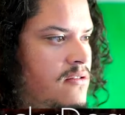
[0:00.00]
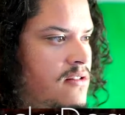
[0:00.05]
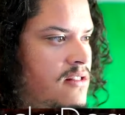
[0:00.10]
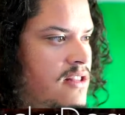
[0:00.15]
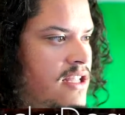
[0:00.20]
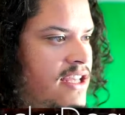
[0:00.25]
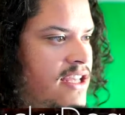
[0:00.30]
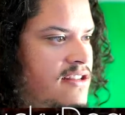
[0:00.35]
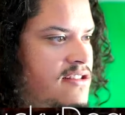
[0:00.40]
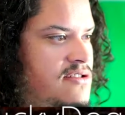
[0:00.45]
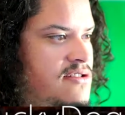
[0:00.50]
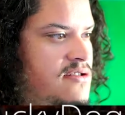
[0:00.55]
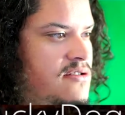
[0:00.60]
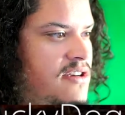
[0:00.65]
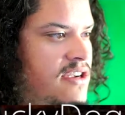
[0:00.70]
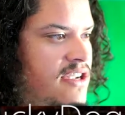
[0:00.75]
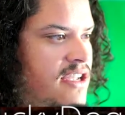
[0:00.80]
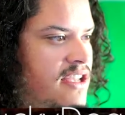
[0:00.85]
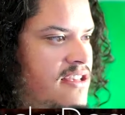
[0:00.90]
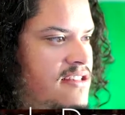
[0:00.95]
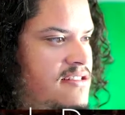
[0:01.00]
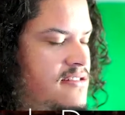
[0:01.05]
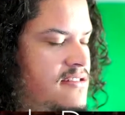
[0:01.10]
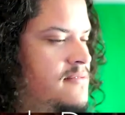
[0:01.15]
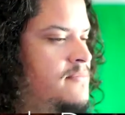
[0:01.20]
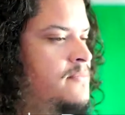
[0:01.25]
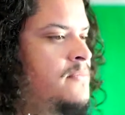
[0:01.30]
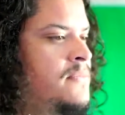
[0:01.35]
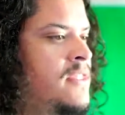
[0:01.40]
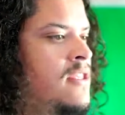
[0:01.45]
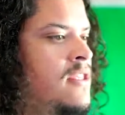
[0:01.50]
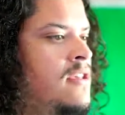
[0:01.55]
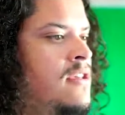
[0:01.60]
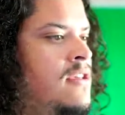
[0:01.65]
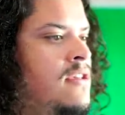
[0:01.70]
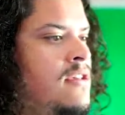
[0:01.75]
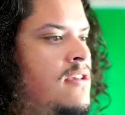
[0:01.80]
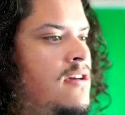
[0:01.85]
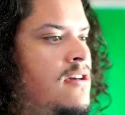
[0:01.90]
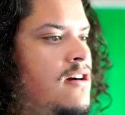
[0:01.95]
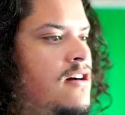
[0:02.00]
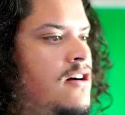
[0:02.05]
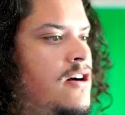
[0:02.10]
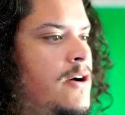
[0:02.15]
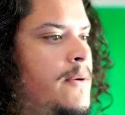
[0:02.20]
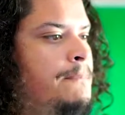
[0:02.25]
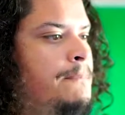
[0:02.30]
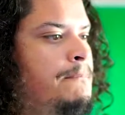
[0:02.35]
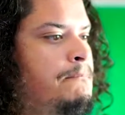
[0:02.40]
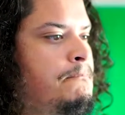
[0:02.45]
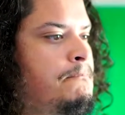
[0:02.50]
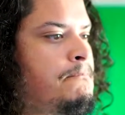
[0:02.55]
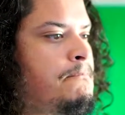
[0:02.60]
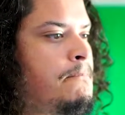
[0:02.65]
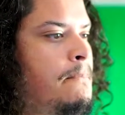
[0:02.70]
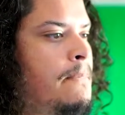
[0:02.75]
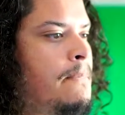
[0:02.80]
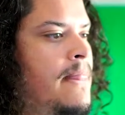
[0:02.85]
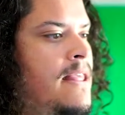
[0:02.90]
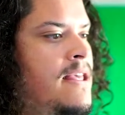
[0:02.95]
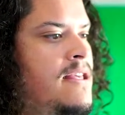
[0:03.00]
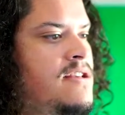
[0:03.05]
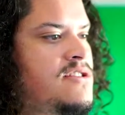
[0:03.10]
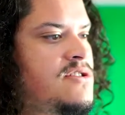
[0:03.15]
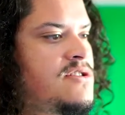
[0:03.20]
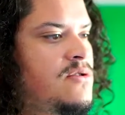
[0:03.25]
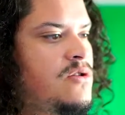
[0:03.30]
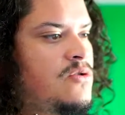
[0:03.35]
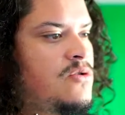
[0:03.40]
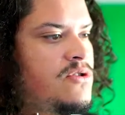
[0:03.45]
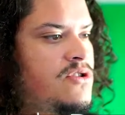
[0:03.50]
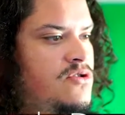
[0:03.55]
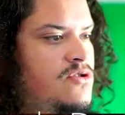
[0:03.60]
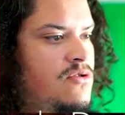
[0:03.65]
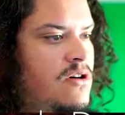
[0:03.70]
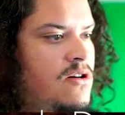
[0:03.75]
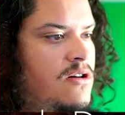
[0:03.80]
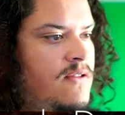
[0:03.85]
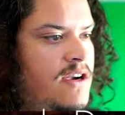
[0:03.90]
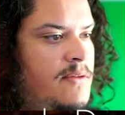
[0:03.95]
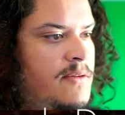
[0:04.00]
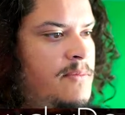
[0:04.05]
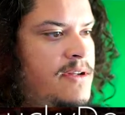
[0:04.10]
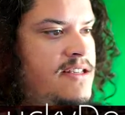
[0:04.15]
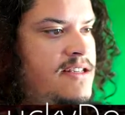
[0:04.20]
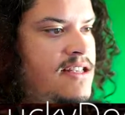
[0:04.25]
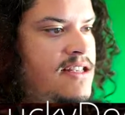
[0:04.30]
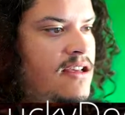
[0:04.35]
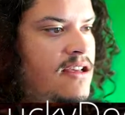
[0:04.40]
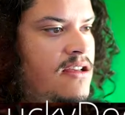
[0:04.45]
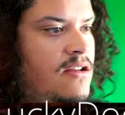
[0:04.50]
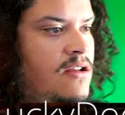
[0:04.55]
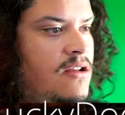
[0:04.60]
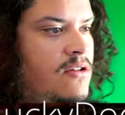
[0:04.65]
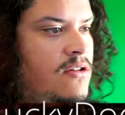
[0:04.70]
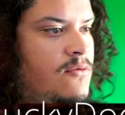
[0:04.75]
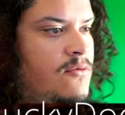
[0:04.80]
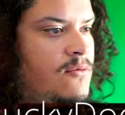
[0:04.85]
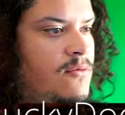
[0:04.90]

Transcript: Lannister, I guess. So Lord Strong recommends that